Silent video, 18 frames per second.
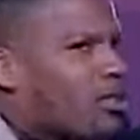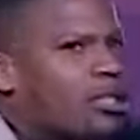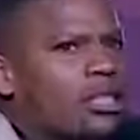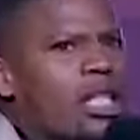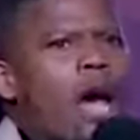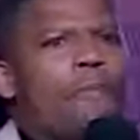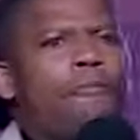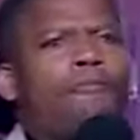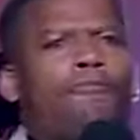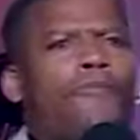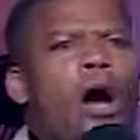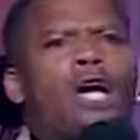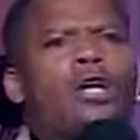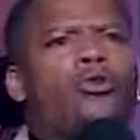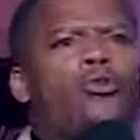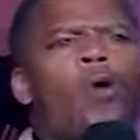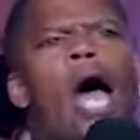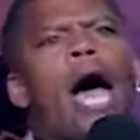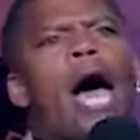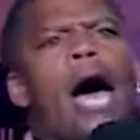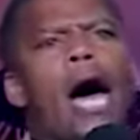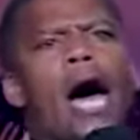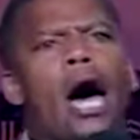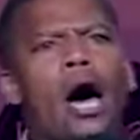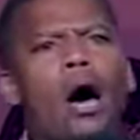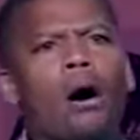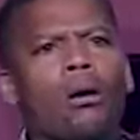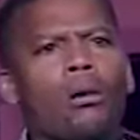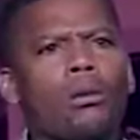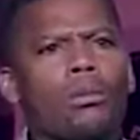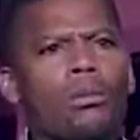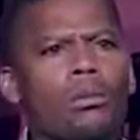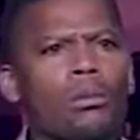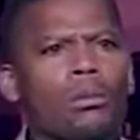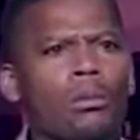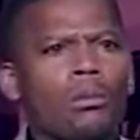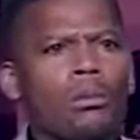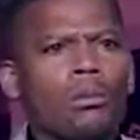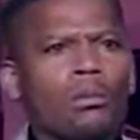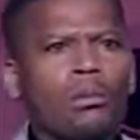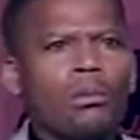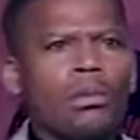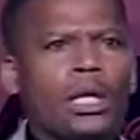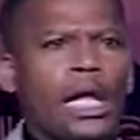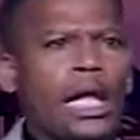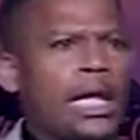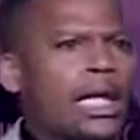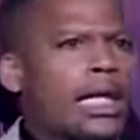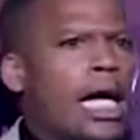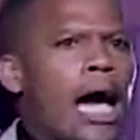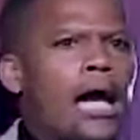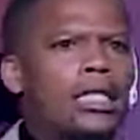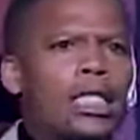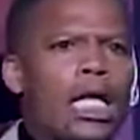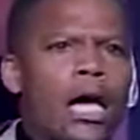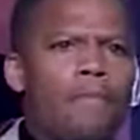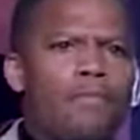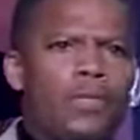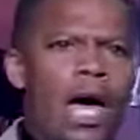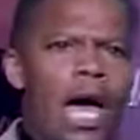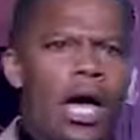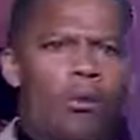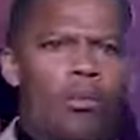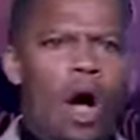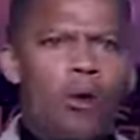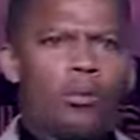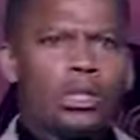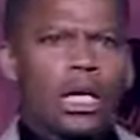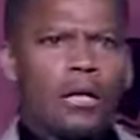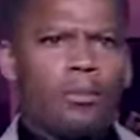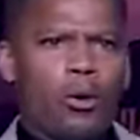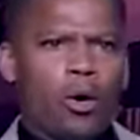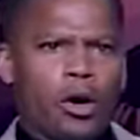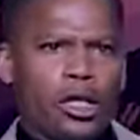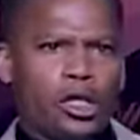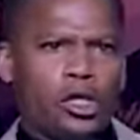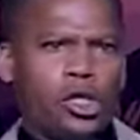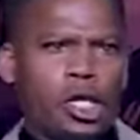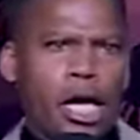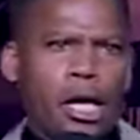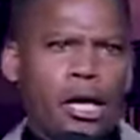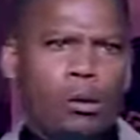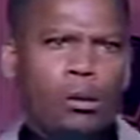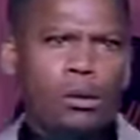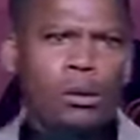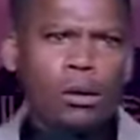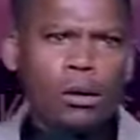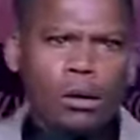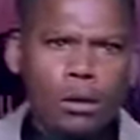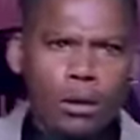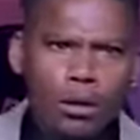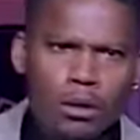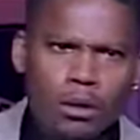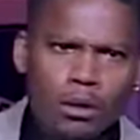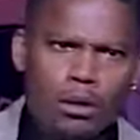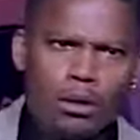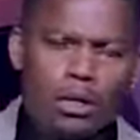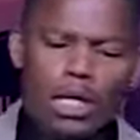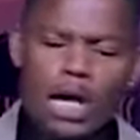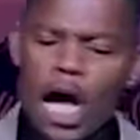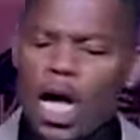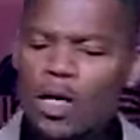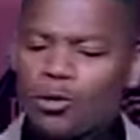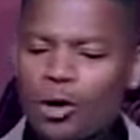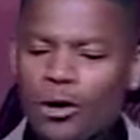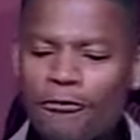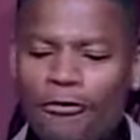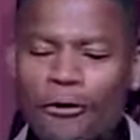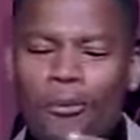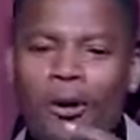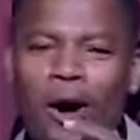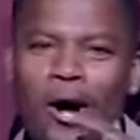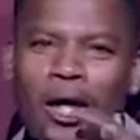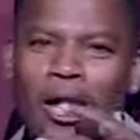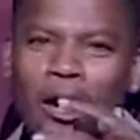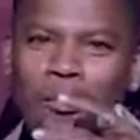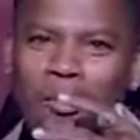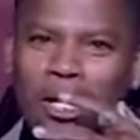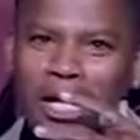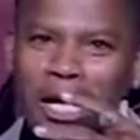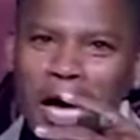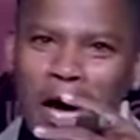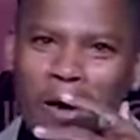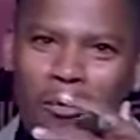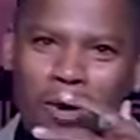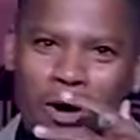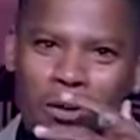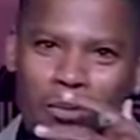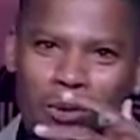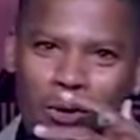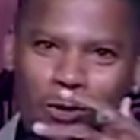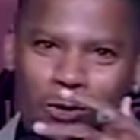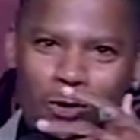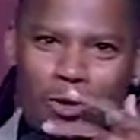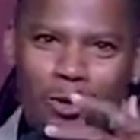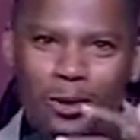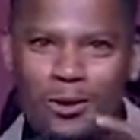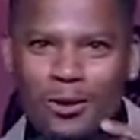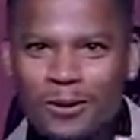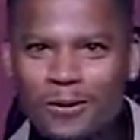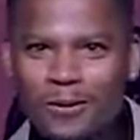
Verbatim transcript: Stop fucking around. It ain't a goddamn thing wrong with that boy. Shit. He always wear a football helmet and cowboy boots.